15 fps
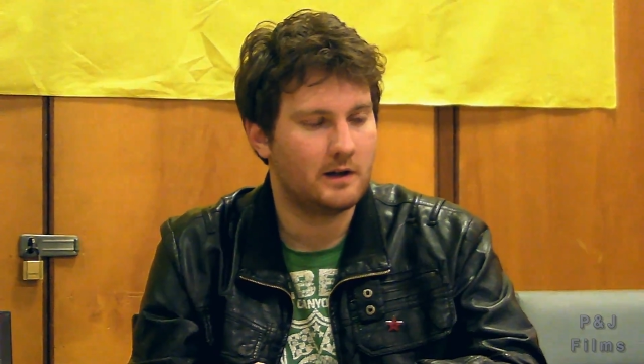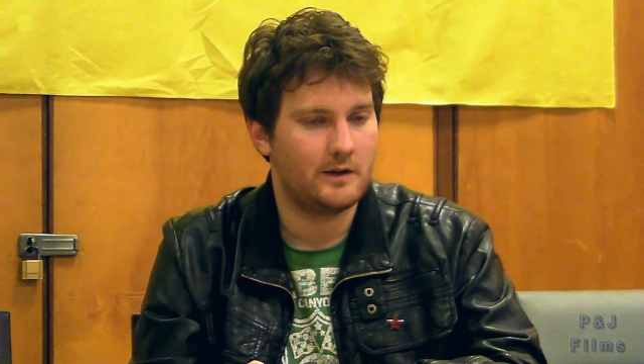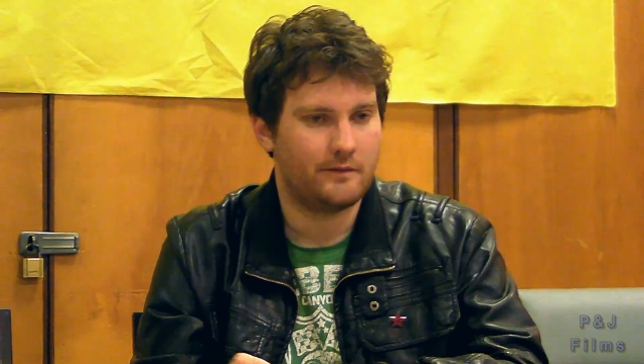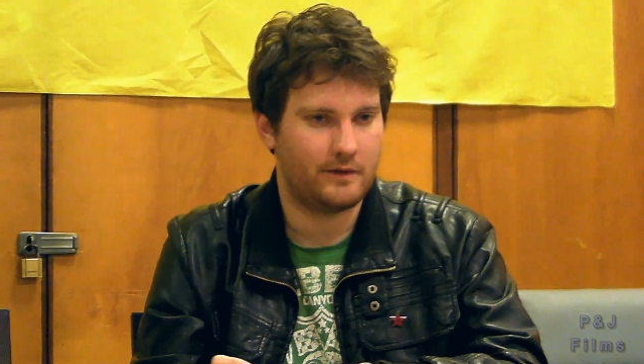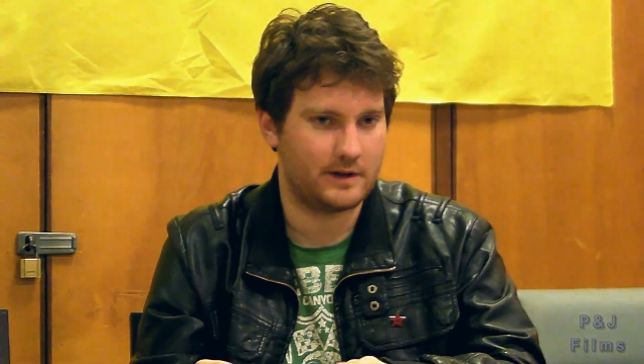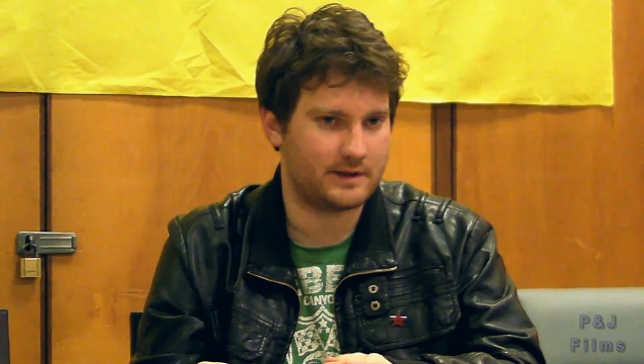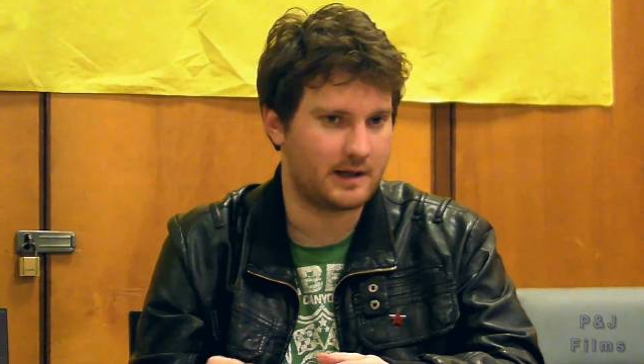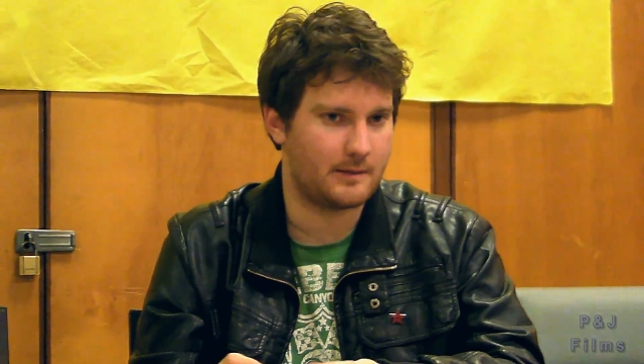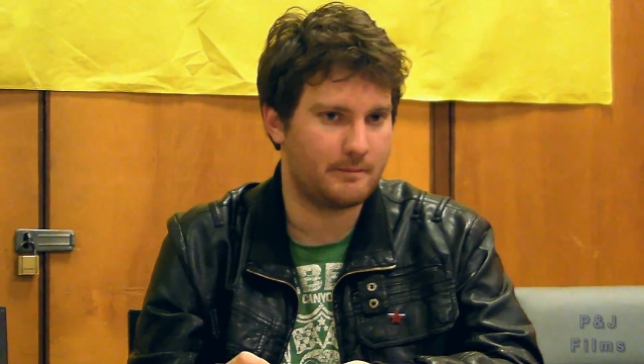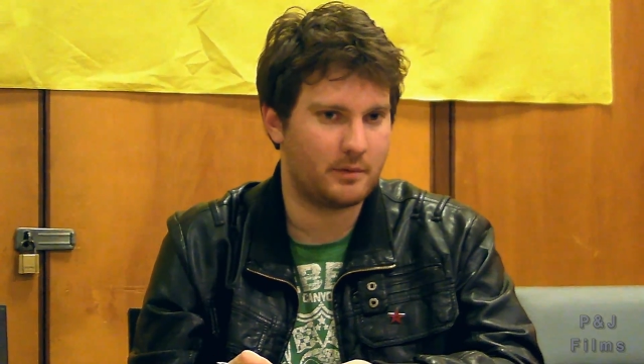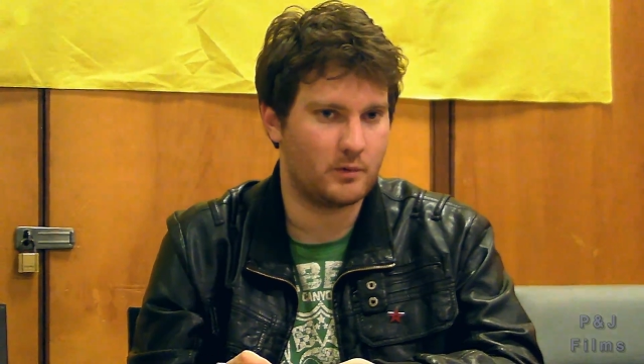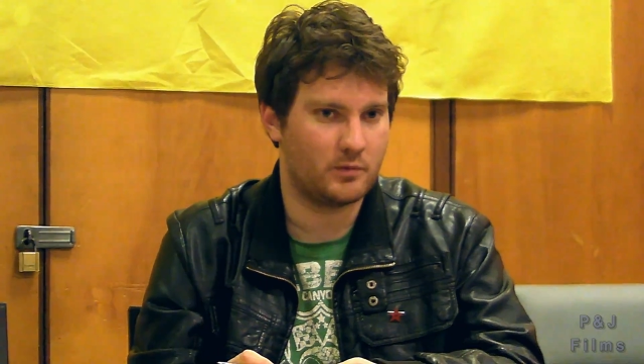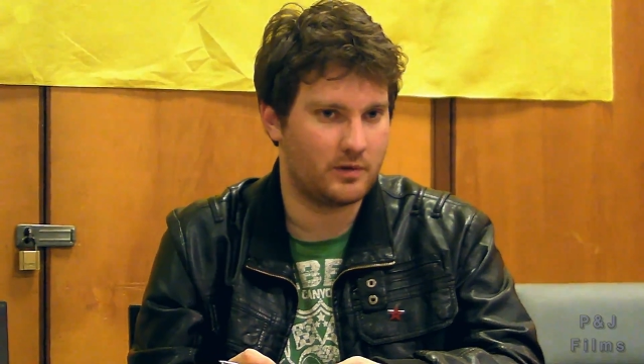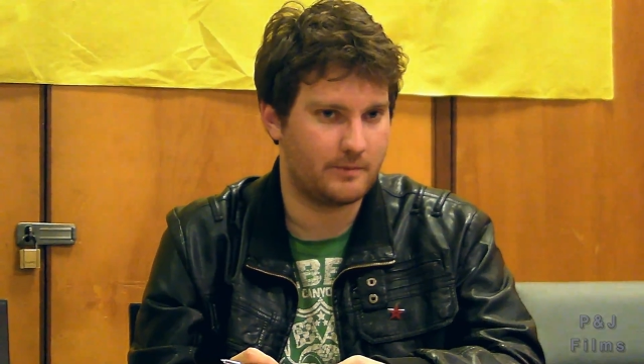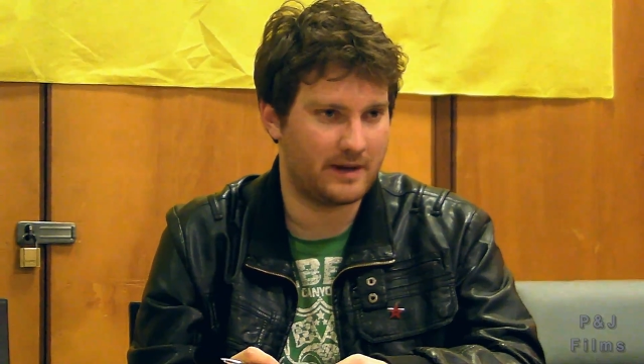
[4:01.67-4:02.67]
For
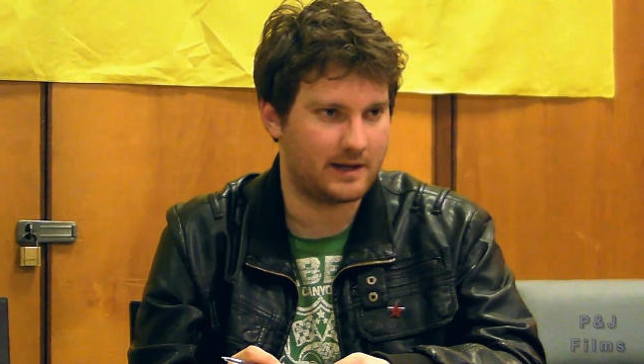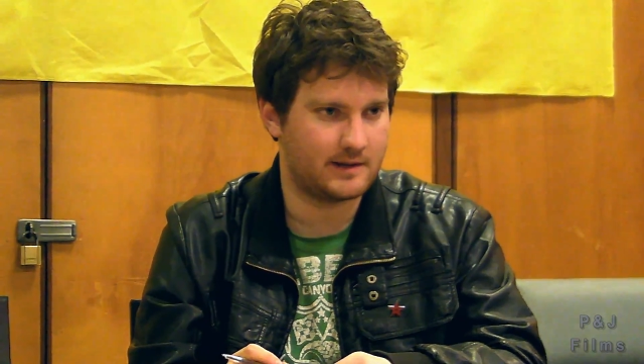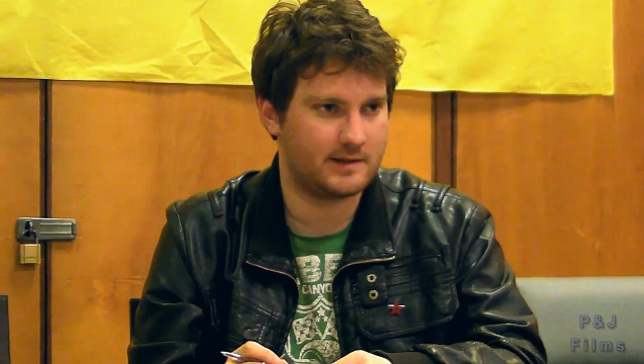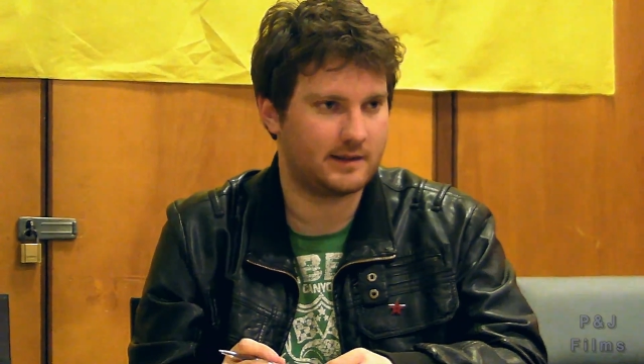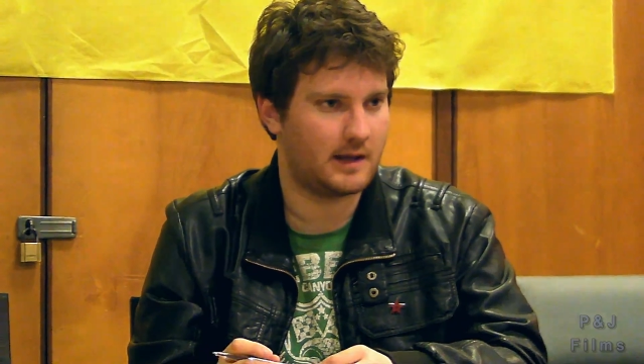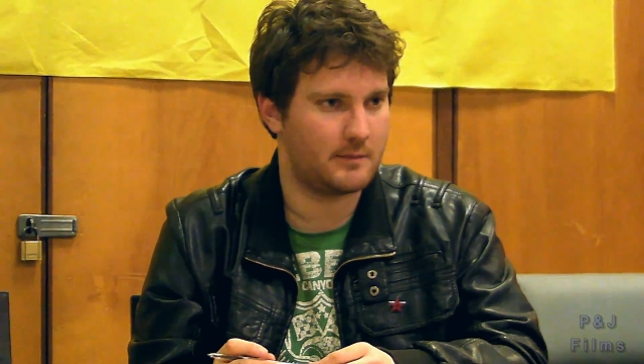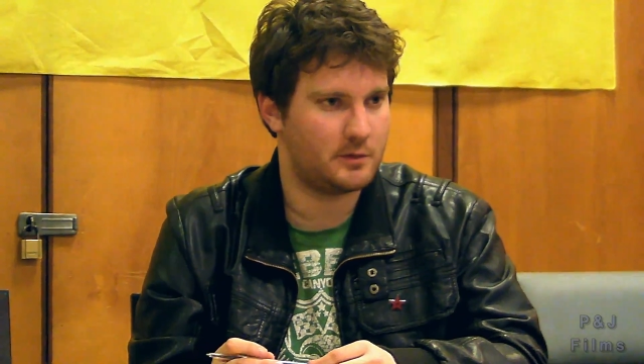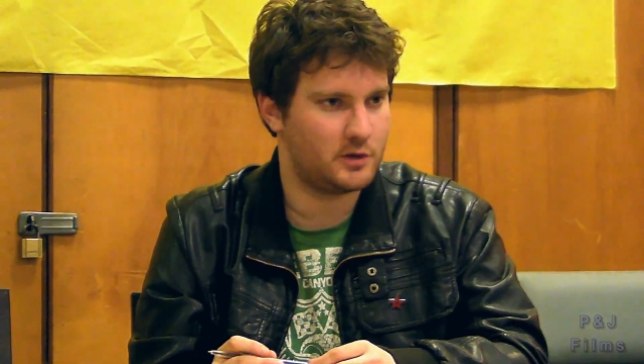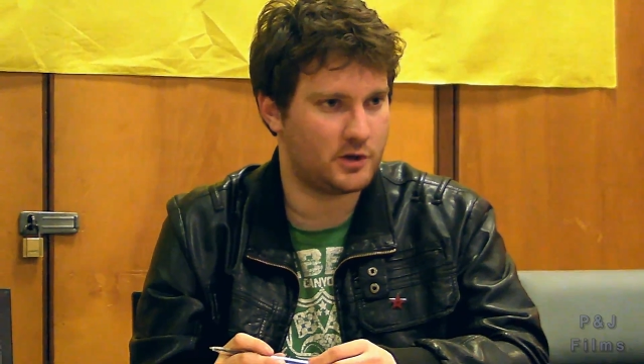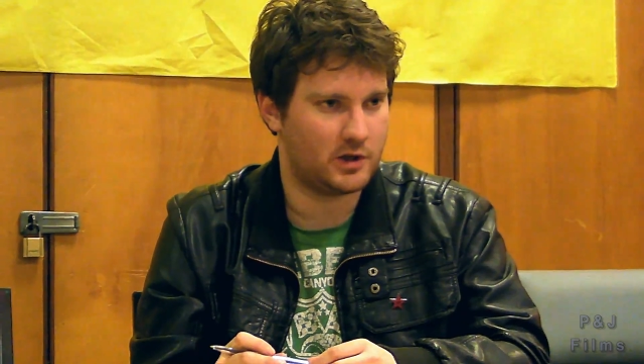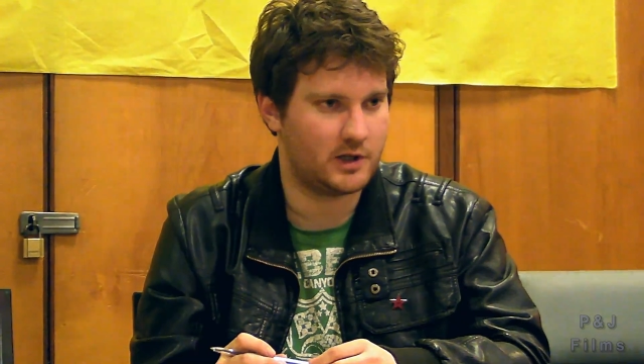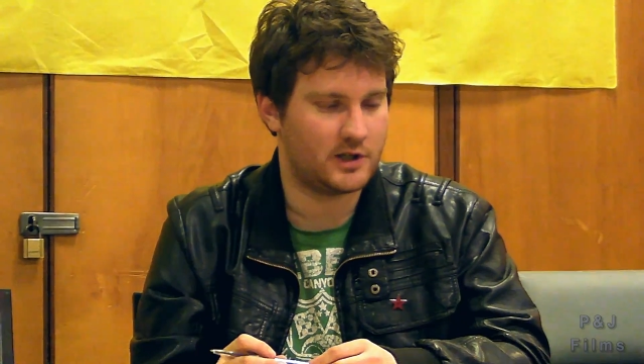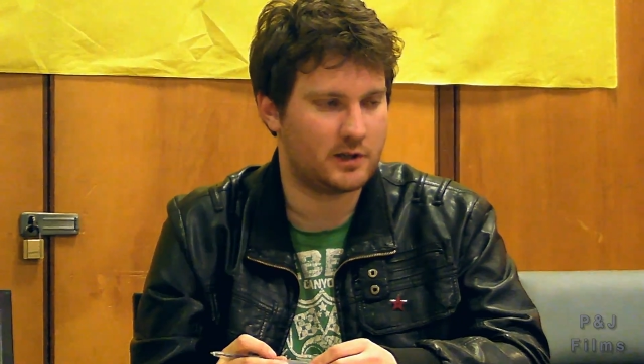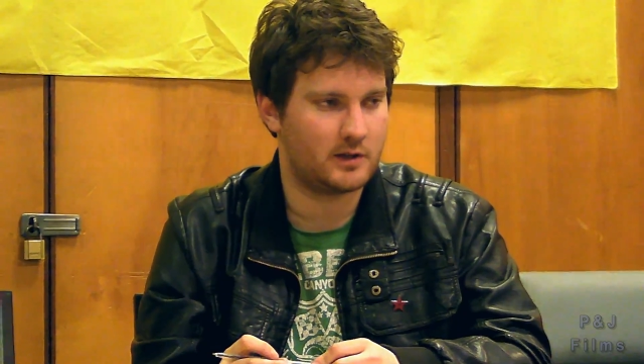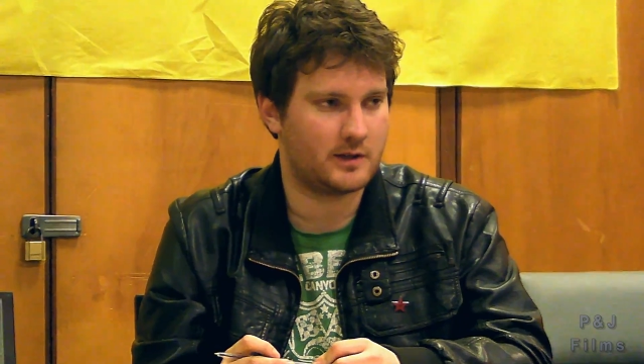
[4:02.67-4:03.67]
example, the biggest
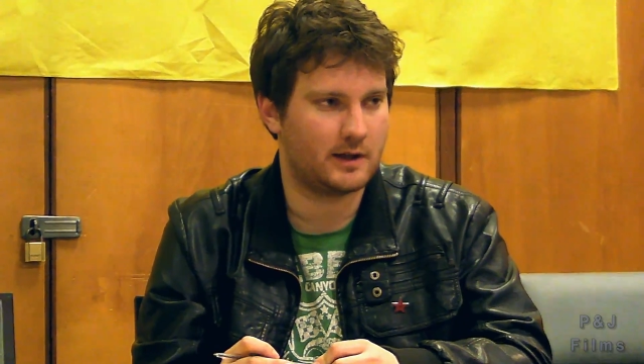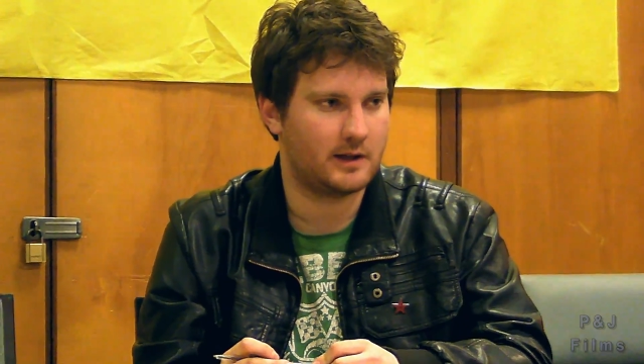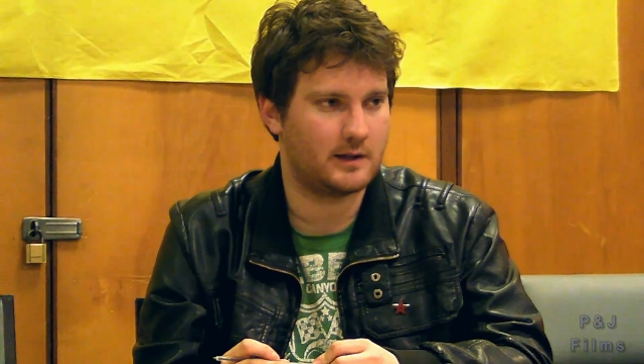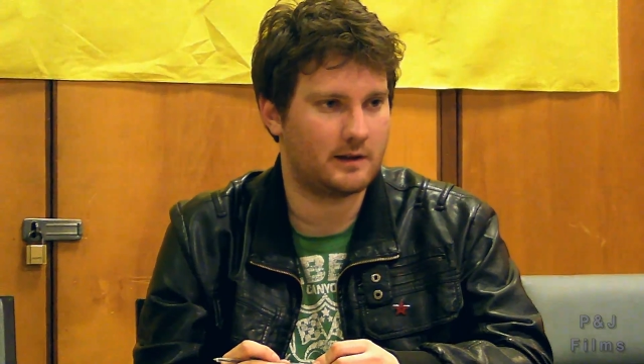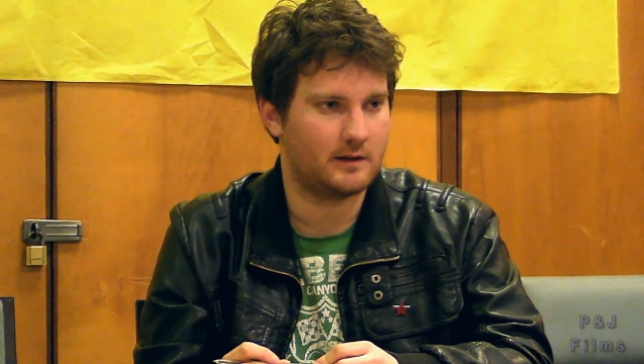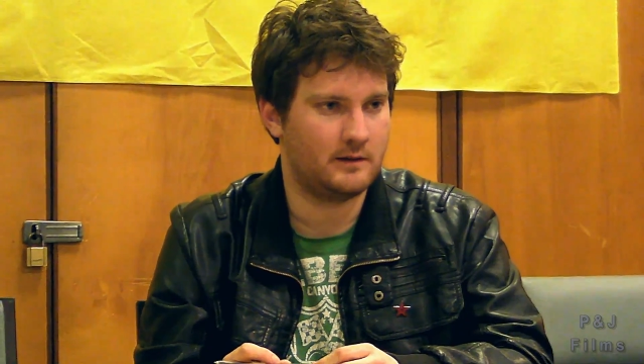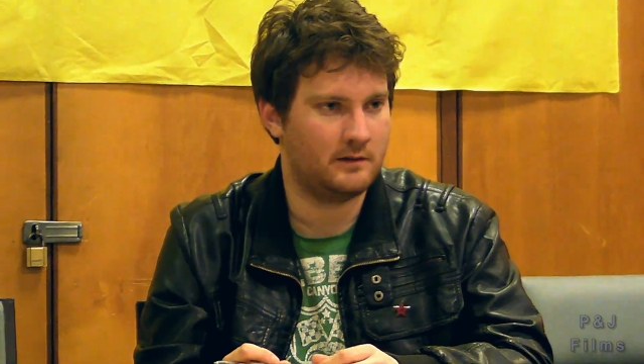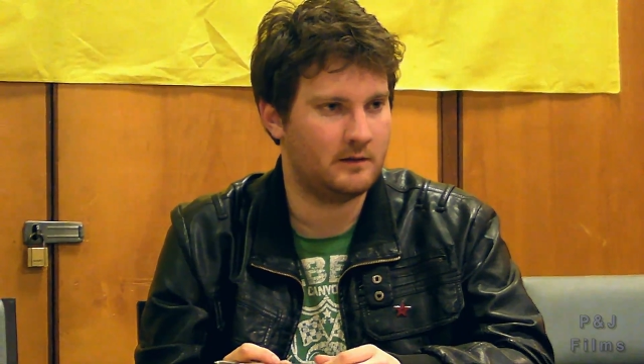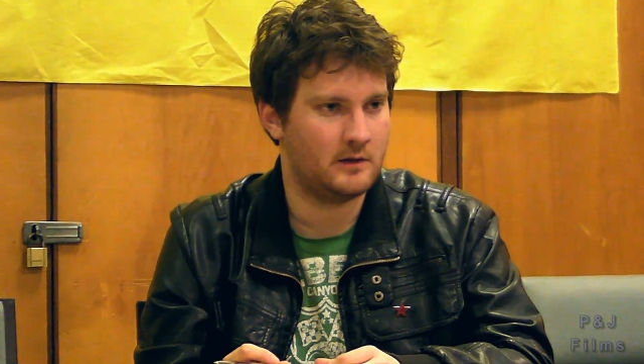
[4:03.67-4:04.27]
demonstration I think in